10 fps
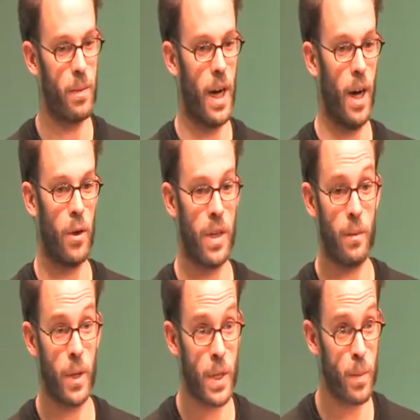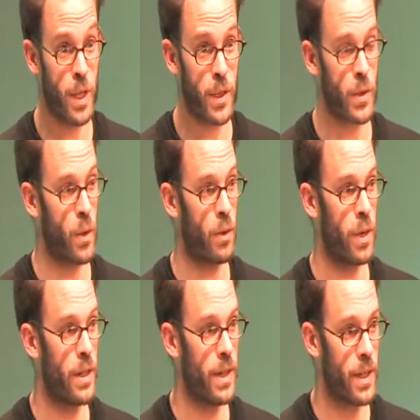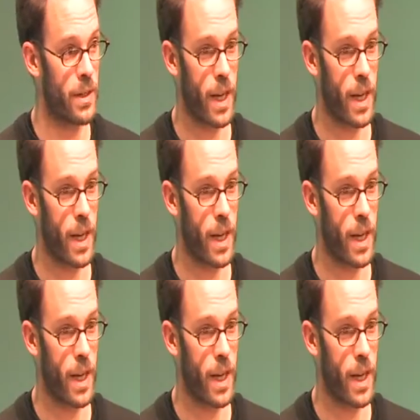how they will spin a story that